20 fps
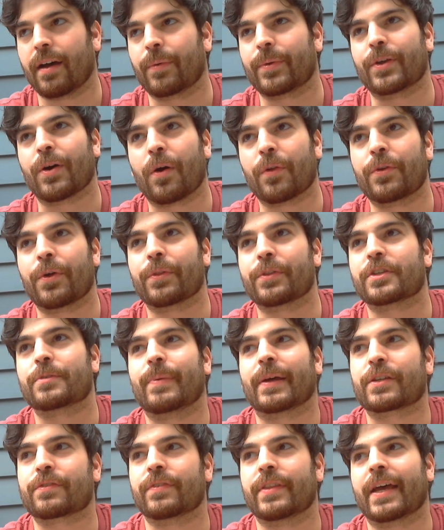We all know the
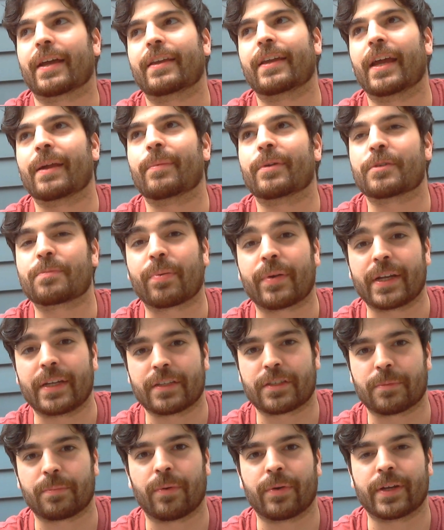specs for that camera is
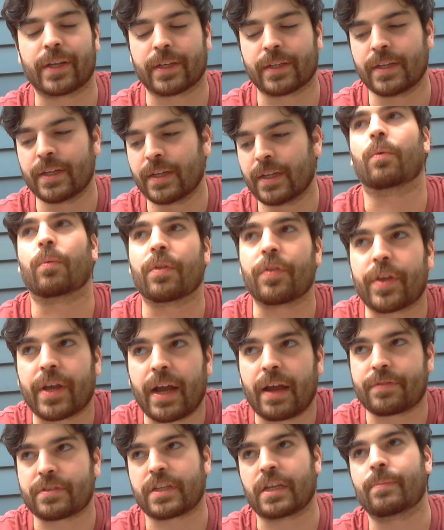pretty disappointing. One
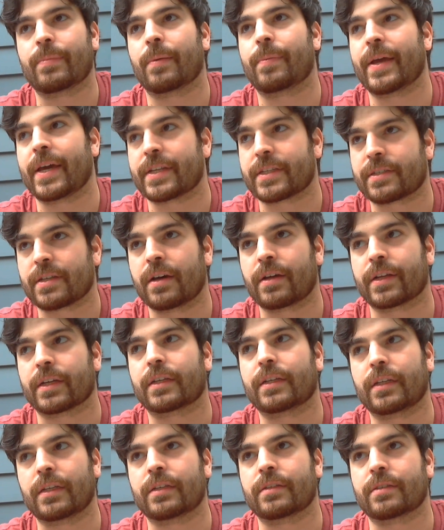thing I have to say about
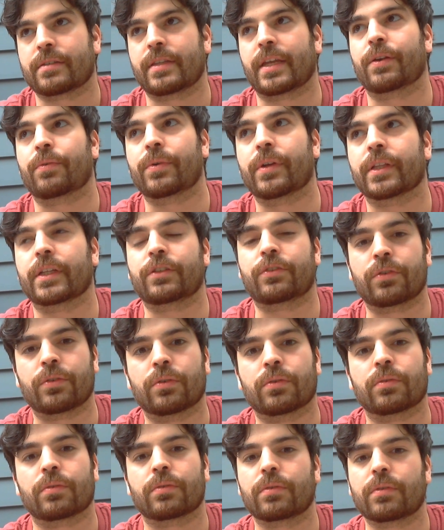Panasonic is they really
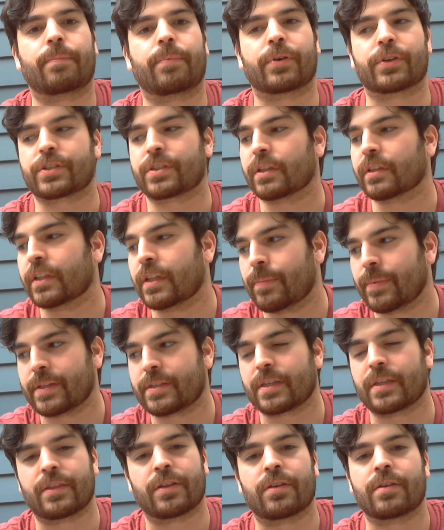do push the
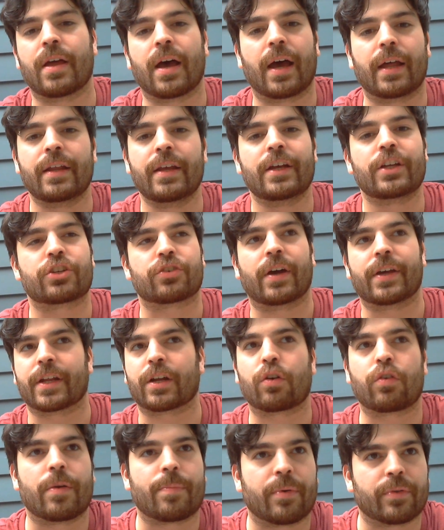limits, and they're not trying
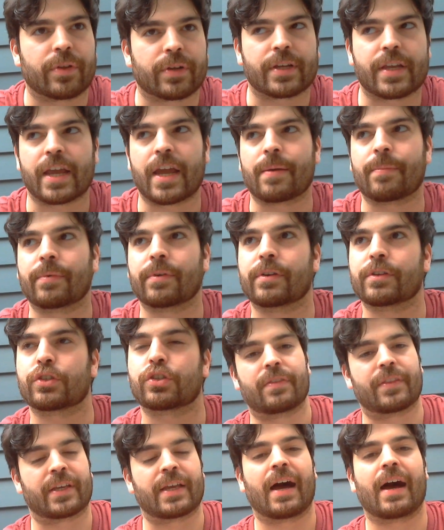to cripple their
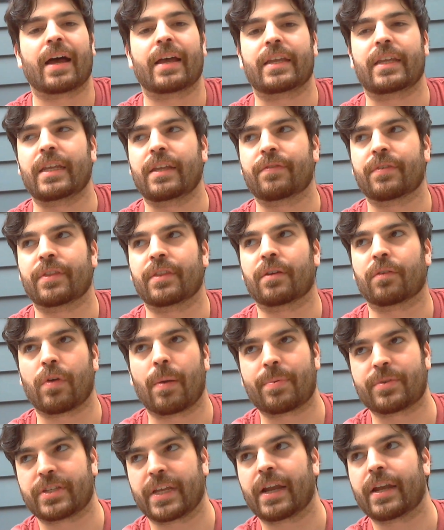cameras. The guy, even the
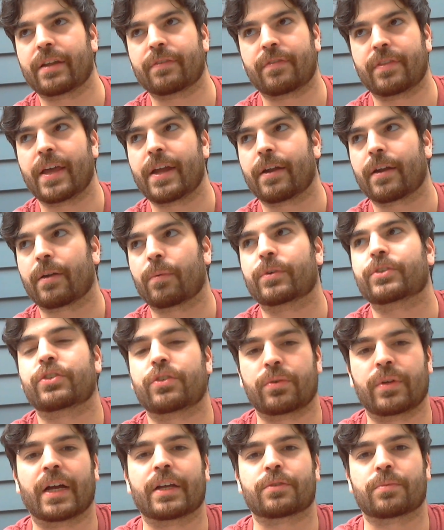representative there,
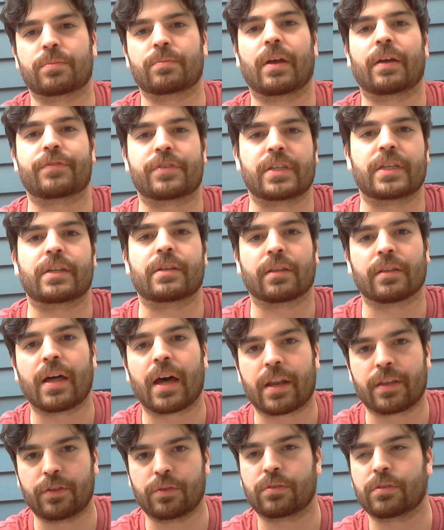which you guys have seen in a
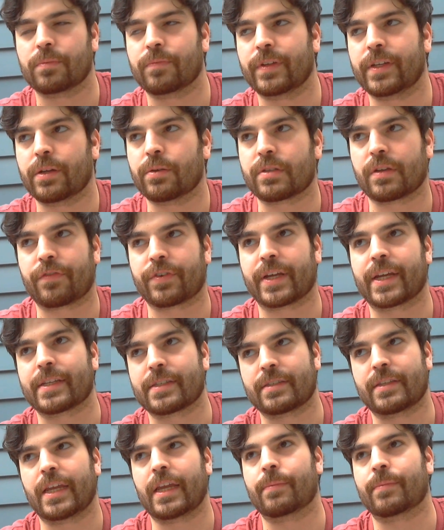lot of YouTube videos, I forget
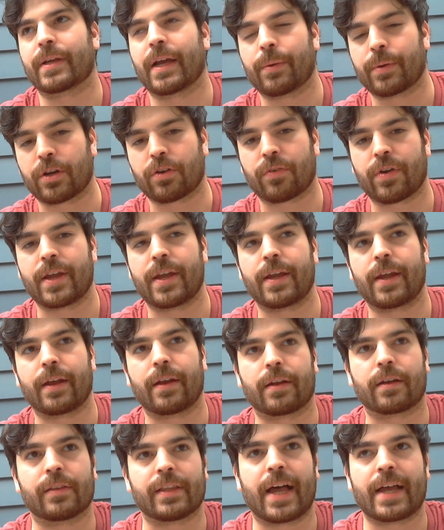his name, a guy with gray
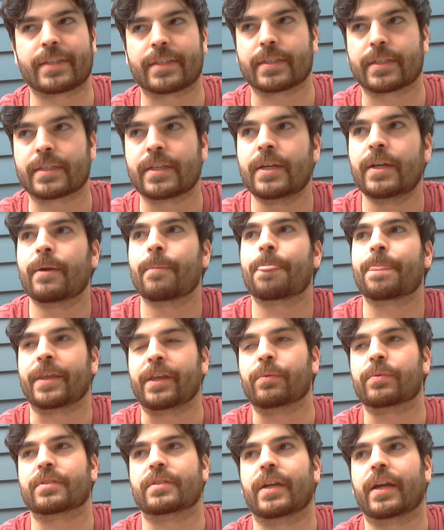hair, glasses,
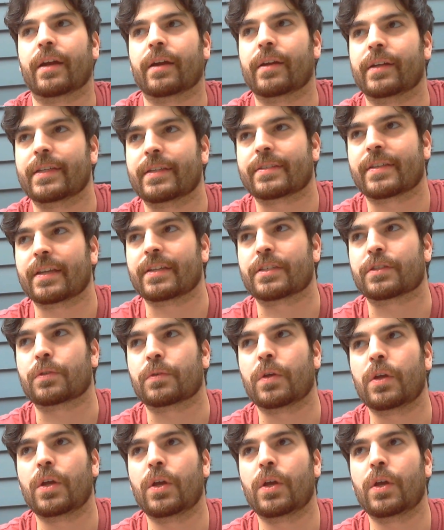he was there, and he says,